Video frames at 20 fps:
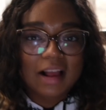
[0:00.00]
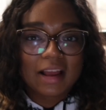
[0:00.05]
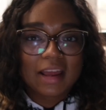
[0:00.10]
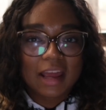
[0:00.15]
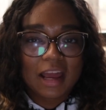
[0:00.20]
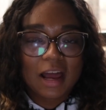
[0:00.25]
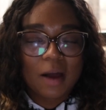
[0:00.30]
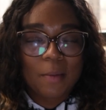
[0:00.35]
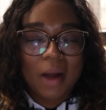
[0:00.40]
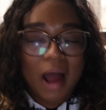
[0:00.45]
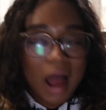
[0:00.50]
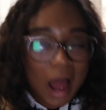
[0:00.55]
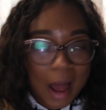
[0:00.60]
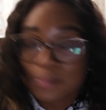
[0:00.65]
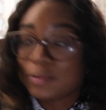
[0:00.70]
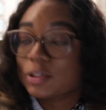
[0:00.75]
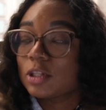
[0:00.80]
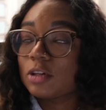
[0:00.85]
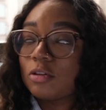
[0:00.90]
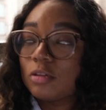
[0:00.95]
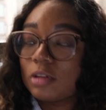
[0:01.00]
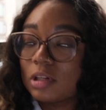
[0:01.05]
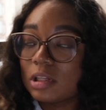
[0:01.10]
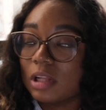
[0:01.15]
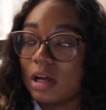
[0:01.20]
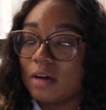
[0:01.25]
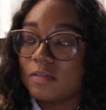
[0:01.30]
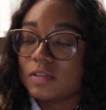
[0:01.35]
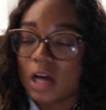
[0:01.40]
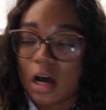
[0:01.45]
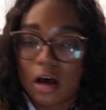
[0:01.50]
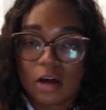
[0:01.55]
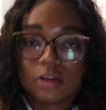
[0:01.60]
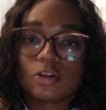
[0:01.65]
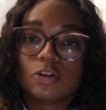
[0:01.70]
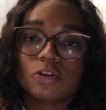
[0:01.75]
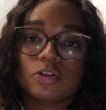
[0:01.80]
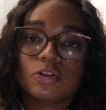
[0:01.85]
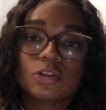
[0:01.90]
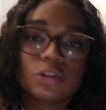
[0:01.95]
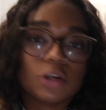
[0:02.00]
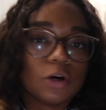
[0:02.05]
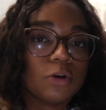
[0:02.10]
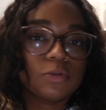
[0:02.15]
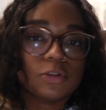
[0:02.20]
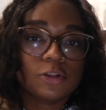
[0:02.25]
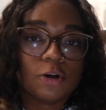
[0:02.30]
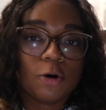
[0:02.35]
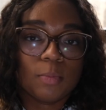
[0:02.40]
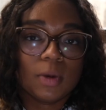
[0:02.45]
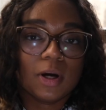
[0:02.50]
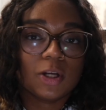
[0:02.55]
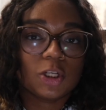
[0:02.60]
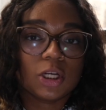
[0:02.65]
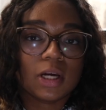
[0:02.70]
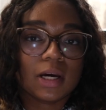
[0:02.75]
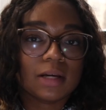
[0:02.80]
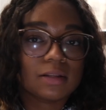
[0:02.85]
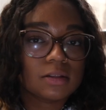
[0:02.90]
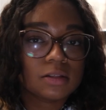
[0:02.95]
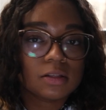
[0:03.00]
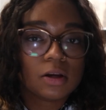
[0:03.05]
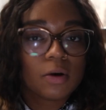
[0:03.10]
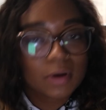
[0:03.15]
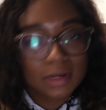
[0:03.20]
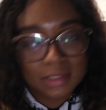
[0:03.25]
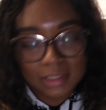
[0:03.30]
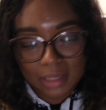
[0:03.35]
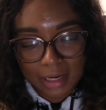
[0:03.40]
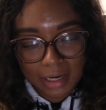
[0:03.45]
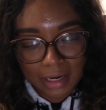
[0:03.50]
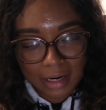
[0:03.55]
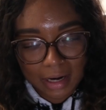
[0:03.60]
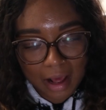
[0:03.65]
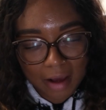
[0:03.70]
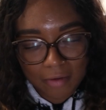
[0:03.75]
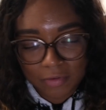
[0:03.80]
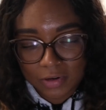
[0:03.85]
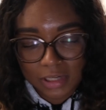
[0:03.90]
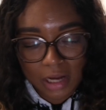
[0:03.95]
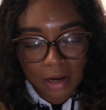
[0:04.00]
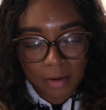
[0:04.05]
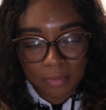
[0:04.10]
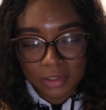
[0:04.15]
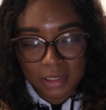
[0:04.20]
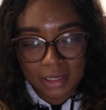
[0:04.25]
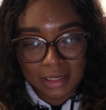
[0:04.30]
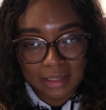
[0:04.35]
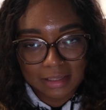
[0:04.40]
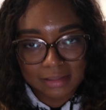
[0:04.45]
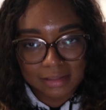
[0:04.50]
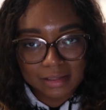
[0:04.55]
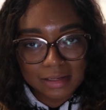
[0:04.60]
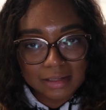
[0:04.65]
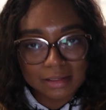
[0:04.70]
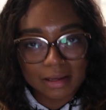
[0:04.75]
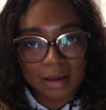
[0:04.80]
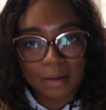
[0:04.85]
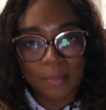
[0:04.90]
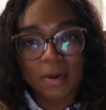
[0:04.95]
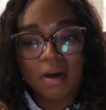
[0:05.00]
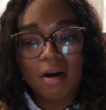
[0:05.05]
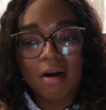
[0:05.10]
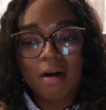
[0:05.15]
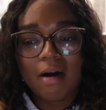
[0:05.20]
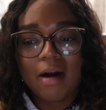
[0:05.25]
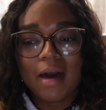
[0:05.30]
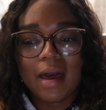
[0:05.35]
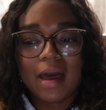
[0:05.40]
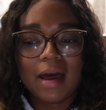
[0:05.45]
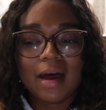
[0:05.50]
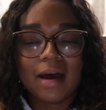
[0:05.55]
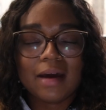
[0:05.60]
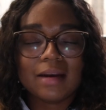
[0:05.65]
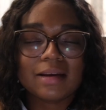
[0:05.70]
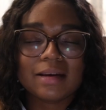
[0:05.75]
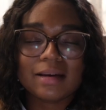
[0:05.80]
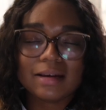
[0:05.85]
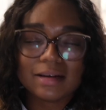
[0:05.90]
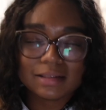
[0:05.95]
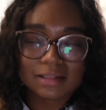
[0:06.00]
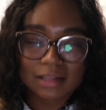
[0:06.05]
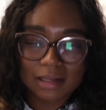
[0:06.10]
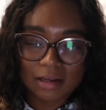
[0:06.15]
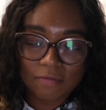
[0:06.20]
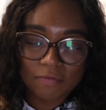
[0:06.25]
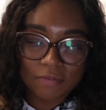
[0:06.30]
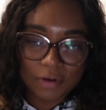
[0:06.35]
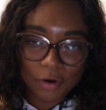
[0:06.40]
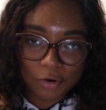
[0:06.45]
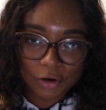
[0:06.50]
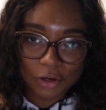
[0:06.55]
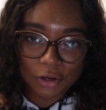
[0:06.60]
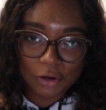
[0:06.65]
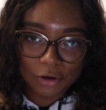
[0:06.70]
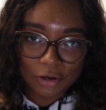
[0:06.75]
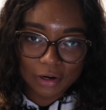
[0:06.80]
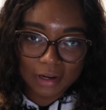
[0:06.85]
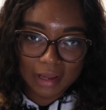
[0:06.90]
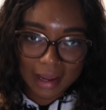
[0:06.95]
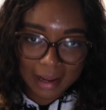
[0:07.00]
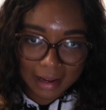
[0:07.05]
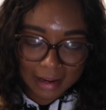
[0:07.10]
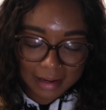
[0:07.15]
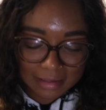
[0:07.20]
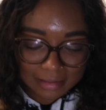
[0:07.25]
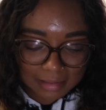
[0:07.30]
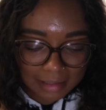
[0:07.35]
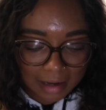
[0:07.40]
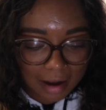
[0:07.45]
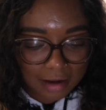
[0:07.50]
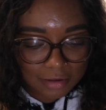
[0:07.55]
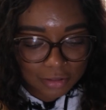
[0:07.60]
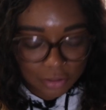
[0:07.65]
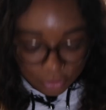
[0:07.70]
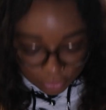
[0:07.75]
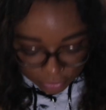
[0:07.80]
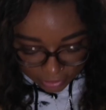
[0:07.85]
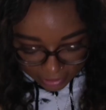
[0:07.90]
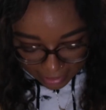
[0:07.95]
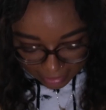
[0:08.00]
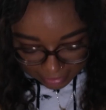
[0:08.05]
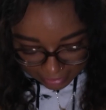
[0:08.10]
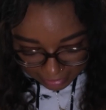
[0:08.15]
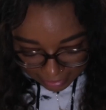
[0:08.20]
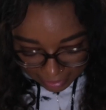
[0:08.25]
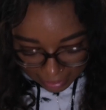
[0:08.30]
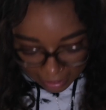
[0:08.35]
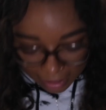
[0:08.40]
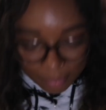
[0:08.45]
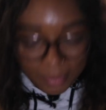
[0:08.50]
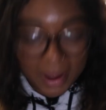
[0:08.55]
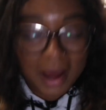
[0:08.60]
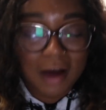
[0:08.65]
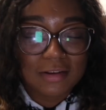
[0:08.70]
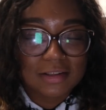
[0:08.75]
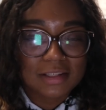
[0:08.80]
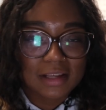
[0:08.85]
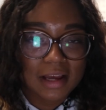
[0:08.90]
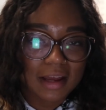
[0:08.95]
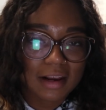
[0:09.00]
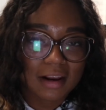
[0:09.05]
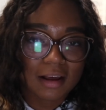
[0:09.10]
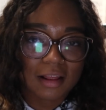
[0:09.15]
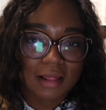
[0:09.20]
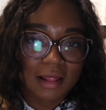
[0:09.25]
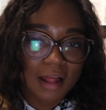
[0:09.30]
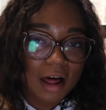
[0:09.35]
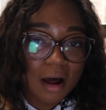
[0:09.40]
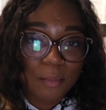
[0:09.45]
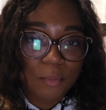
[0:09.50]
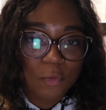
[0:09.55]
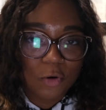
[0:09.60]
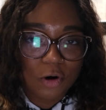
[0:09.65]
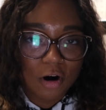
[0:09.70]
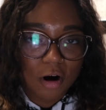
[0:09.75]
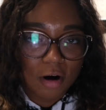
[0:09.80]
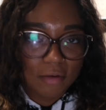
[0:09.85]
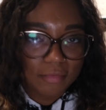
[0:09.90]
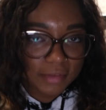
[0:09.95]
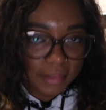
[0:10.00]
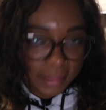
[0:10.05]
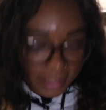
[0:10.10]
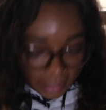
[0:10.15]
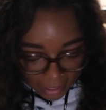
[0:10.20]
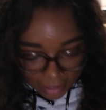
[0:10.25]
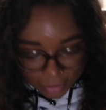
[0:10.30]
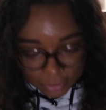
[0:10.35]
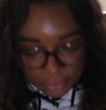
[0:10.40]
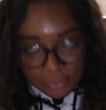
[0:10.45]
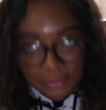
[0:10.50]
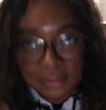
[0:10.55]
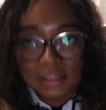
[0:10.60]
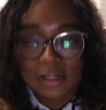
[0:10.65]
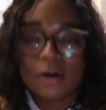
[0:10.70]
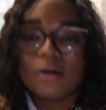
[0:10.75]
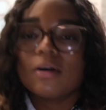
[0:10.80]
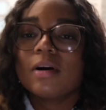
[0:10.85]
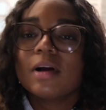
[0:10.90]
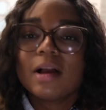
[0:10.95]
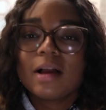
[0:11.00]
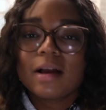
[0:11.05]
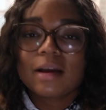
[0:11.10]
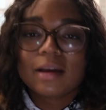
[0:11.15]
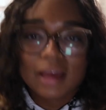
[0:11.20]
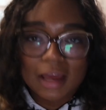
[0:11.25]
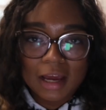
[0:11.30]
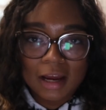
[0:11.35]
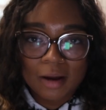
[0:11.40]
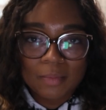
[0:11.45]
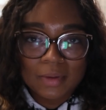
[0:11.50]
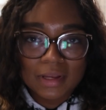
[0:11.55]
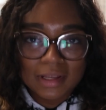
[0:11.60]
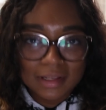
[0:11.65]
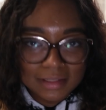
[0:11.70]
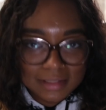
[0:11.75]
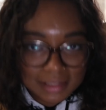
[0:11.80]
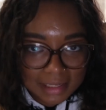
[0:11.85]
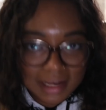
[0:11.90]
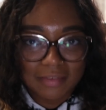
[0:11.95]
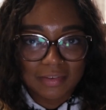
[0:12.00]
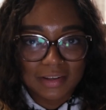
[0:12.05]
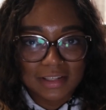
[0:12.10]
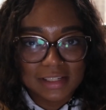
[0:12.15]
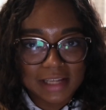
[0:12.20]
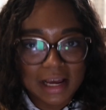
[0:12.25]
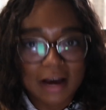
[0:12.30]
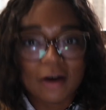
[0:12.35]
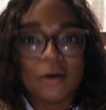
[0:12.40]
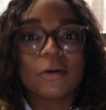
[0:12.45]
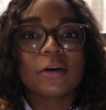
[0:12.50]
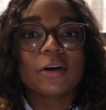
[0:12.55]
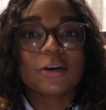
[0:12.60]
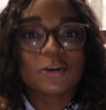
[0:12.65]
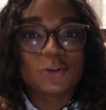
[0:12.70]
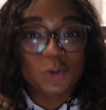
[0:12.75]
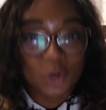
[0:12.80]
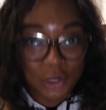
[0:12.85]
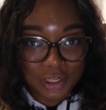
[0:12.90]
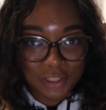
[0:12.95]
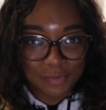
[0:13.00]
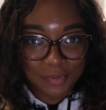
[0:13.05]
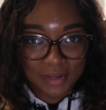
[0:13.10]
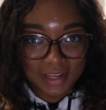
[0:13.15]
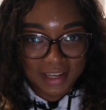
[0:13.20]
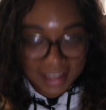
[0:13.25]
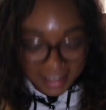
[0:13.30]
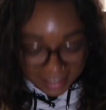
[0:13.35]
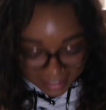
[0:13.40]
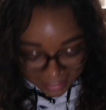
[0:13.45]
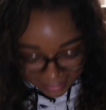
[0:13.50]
Cam absolutely loves Oscar so much. He gets so excited every time that he sees him, and he is in very good hands. Oscar takes Cam outside a lot more often than I do, so Cam is safe and sound, trust me.